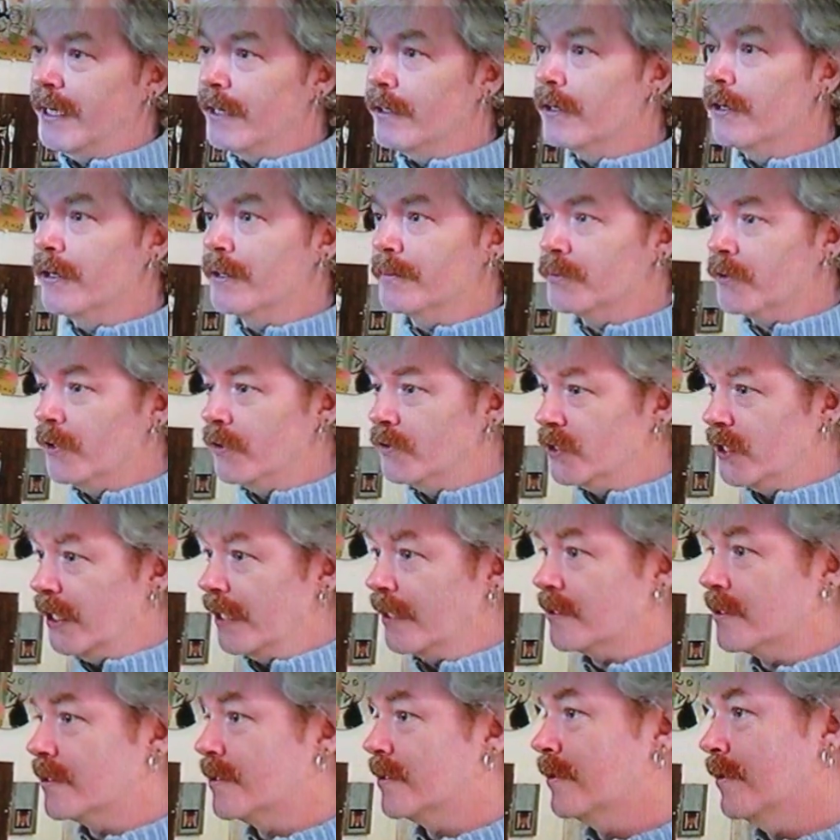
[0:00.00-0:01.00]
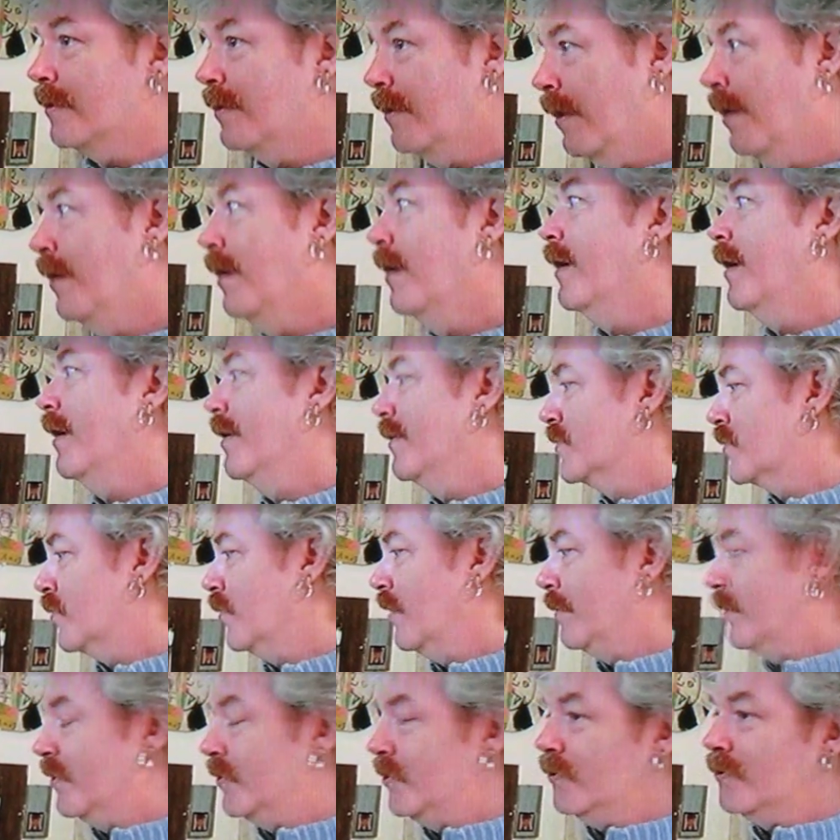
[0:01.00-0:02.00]
art projects, and so
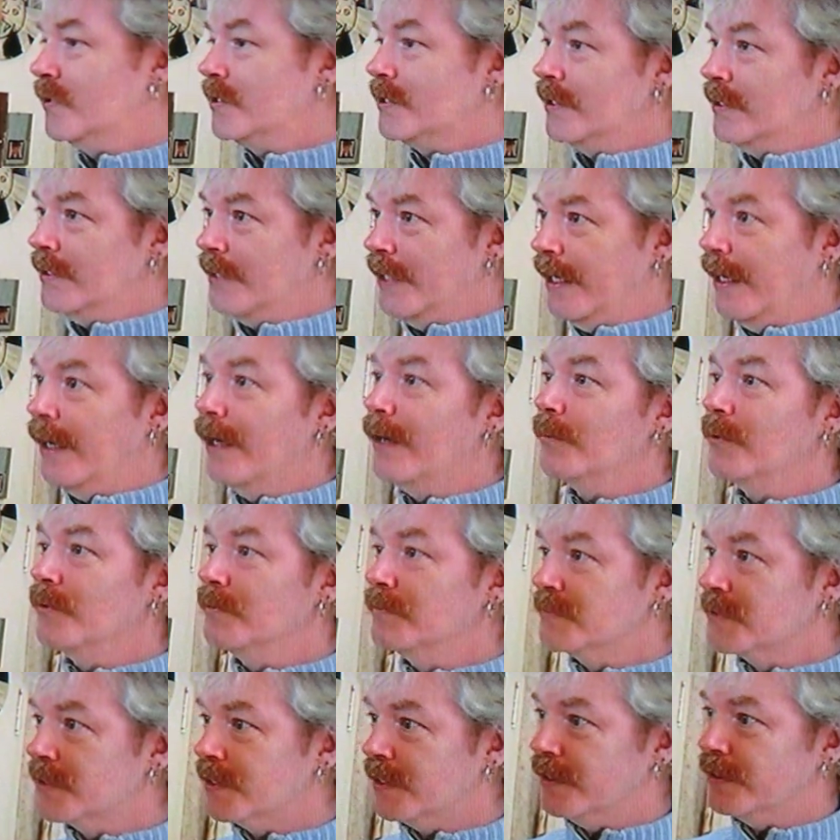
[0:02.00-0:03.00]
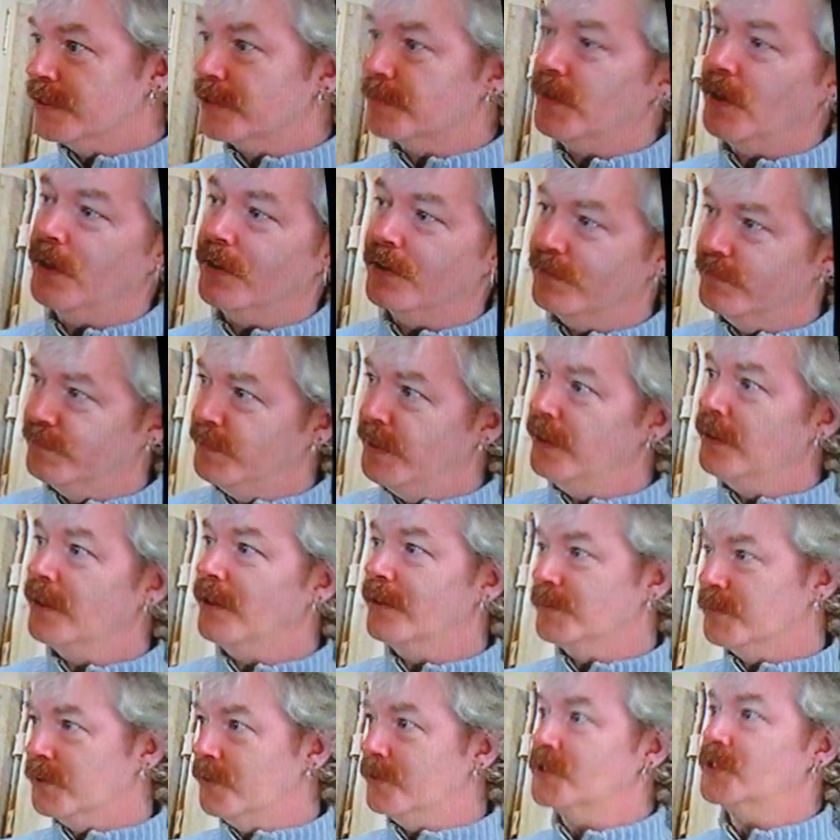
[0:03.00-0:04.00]
I've been using the albums as part of mail
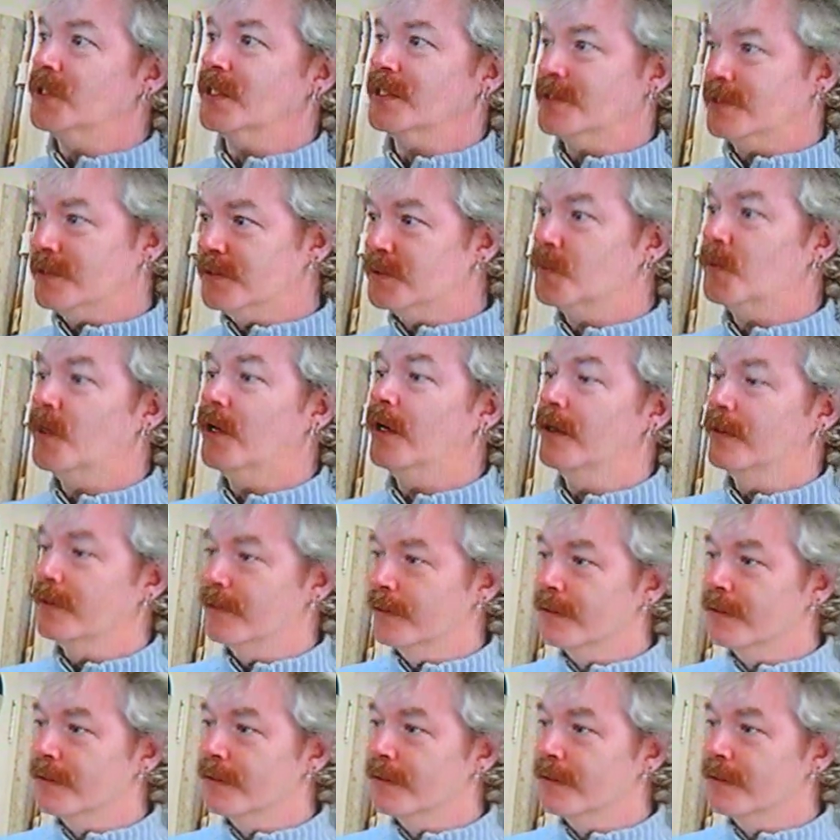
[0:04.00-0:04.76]
art projects as well.